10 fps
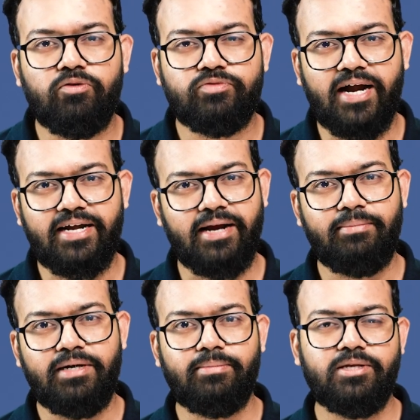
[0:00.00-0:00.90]
of that
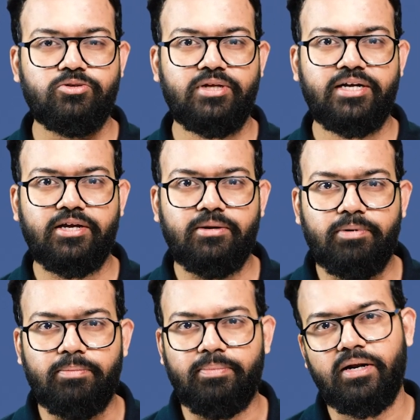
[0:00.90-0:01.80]
timetable so that you can
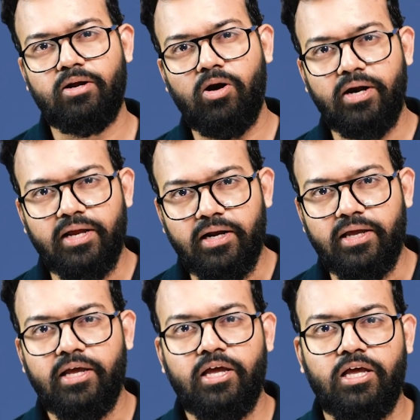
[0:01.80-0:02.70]
prepare
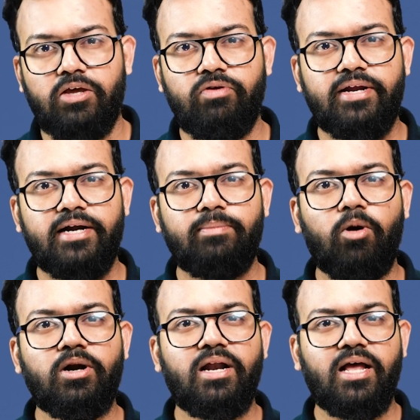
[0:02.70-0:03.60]
accordingly. You will get
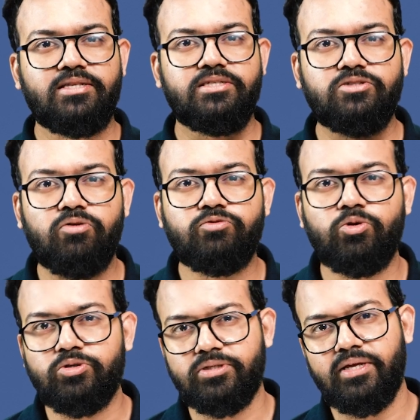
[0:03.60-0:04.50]
model answers of
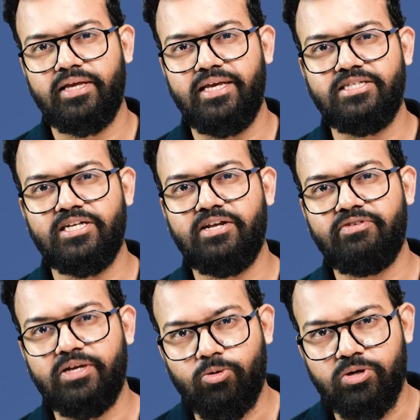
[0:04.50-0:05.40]
those each and
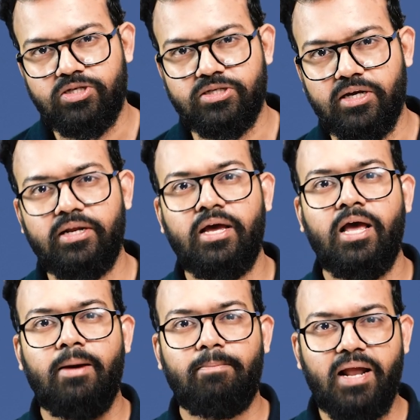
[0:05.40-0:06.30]
every question.
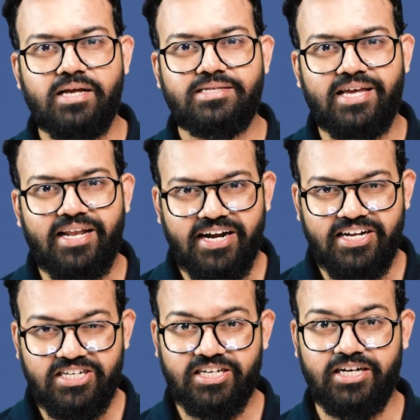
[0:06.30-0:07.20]
Plus, in
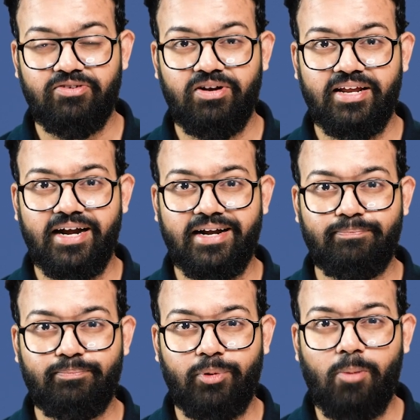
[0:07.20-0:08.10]
addition, you will get a
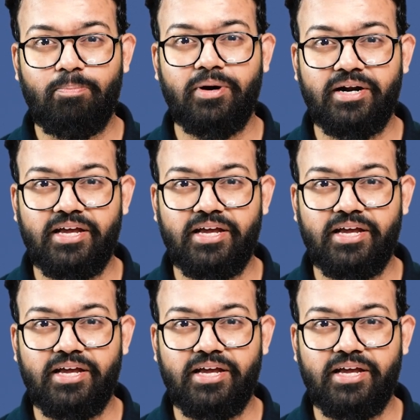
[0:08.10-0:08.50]
proper